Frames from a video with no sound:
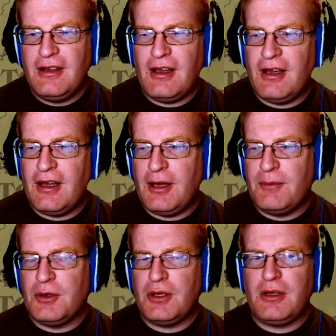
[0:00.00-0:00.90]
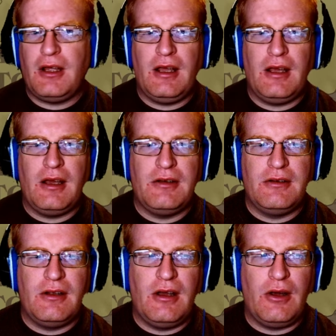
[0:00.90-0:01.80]
um,
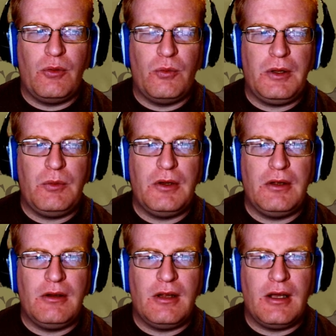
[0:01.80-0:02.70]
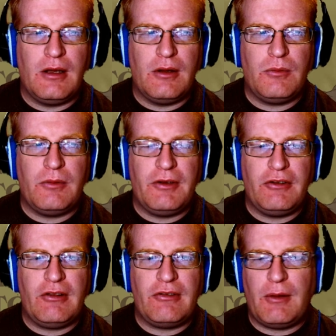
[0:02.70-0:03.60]
and uh, we will uh, we'll finish
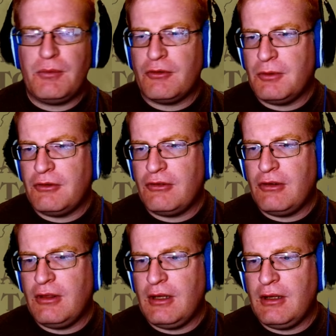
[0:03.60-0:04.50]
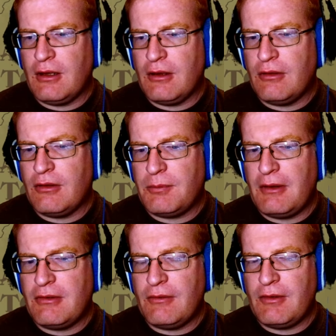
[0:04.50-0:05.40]
this up. We'll switch to the uh, the
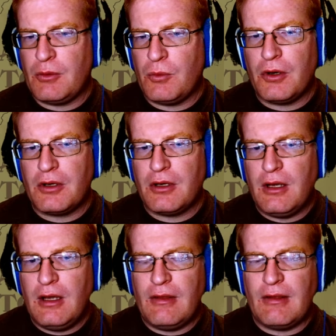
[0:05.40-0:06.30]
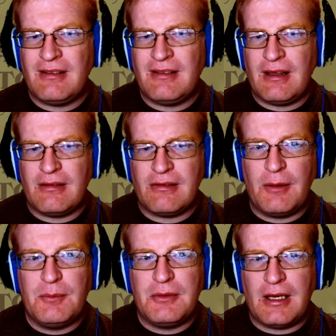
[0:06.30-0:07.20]
space elevator work. That's going to take
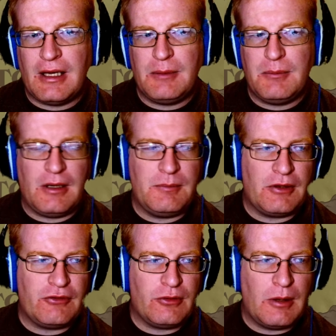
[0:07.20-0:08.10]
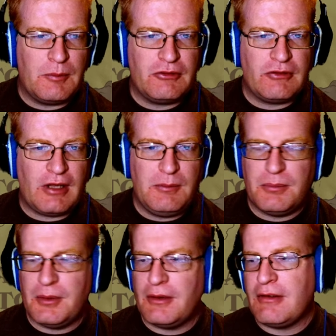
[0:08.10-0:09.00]
some time. I'm not sure how much time,
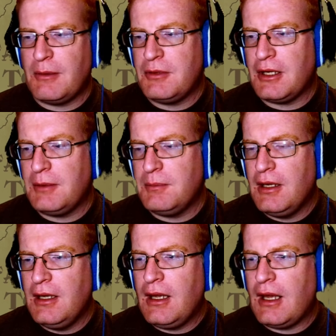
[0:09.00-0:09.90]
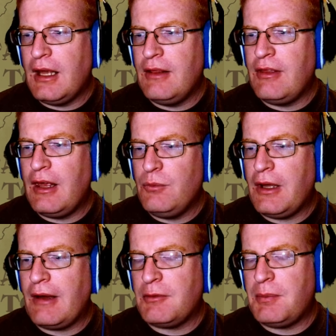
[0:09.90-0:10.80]
but some time, and then we'll
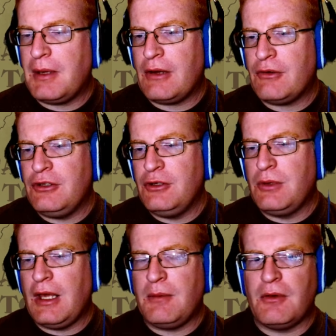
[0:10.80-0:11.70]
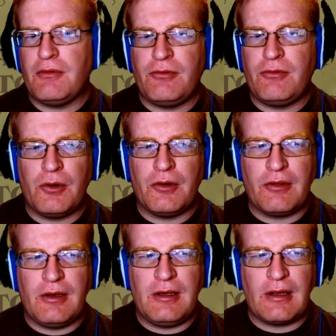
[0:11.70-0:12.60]
have to pick out a new game for
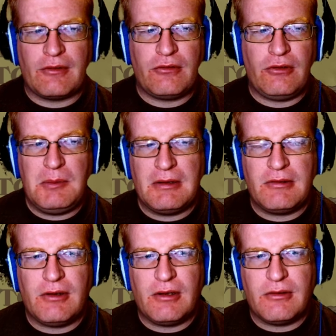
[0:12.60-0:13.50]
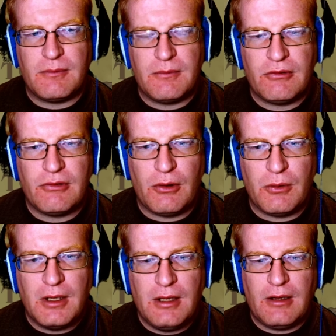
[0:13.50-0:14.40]
the next streaming series. So
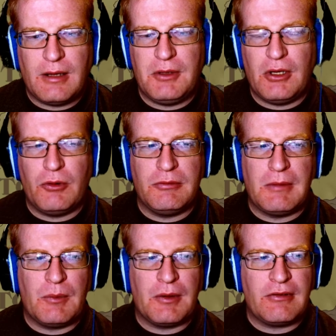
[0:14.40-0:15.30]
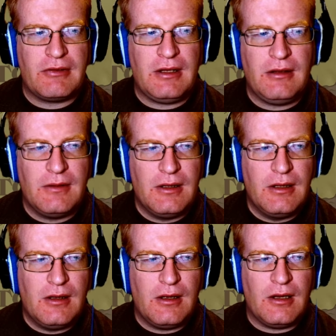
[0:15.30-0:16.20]
let me know what you might want to see.
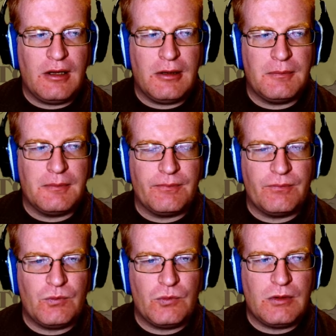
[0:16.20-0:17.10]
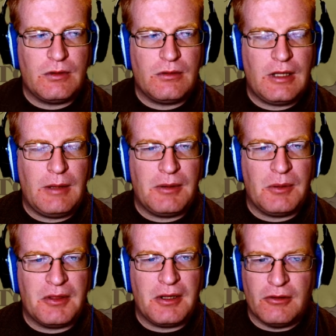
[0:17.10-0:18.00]
Um, keeping it
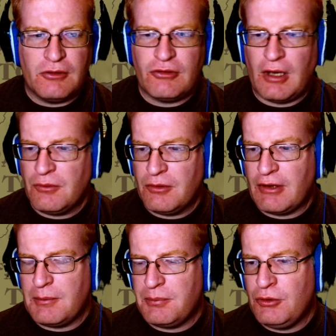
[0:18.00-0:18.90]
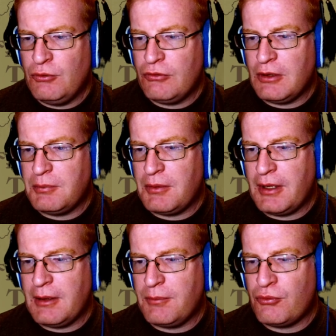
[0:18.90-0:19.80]
within the genres that I usually
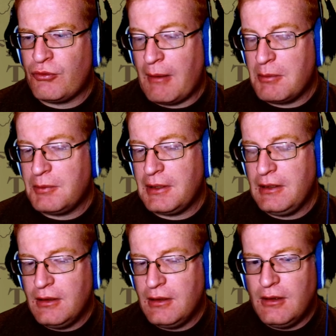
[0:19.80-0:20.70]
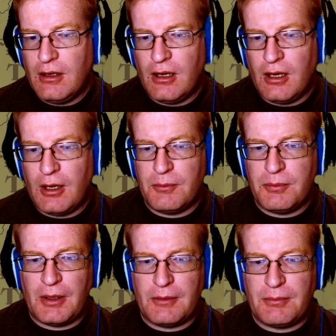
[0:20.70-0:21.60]
play, probably. Uh,
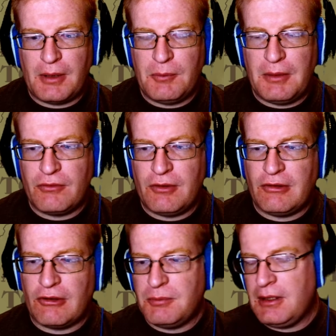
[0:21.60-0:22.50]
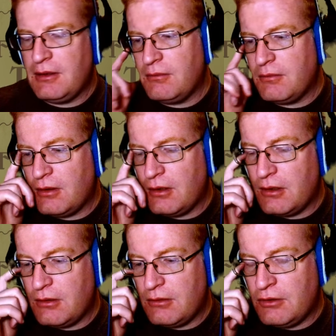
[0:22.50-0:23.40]
but by all means, reach out to me.
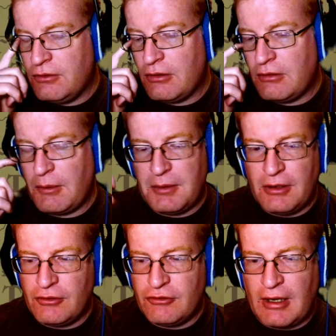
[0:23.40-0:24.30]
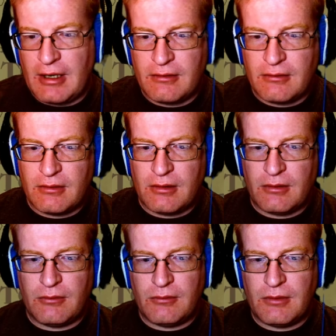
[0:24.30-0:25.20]
Uh, you can t tell me here in chat
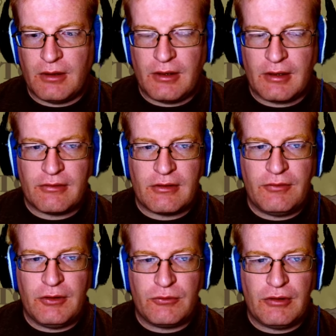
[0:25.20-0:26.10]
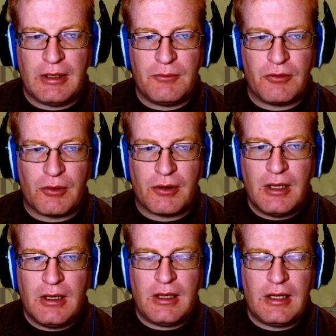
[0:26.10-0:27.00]
uh, in the next few streams, or
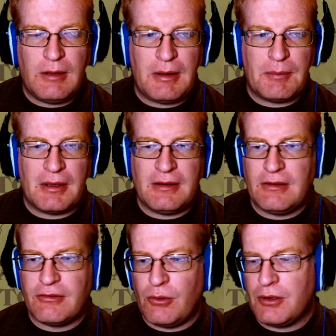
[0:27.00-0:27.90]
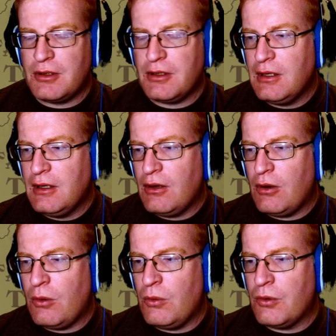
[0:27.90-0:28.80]
hit me up on Discord,
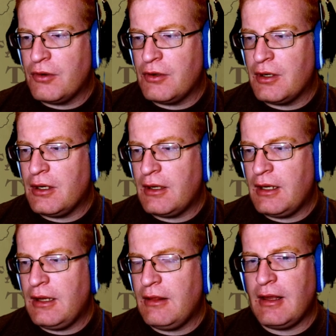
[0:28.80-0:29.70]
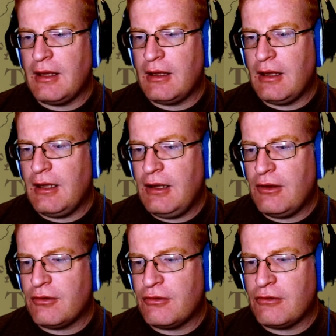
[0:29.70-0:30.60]
or uh, anything, any
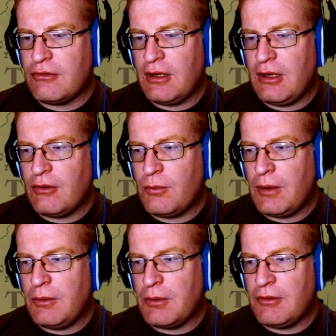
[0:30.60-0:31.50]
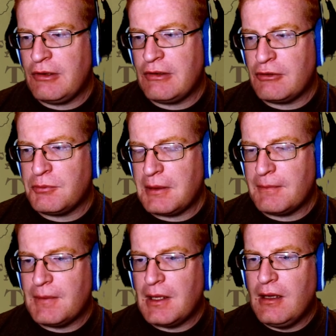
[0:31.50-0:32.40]
other, any other way you want to reach out to me.
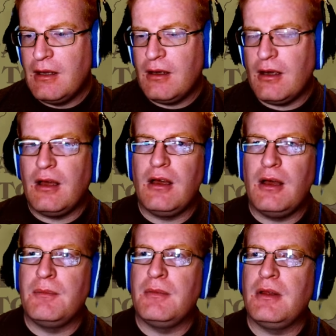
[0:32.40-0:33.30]
Um,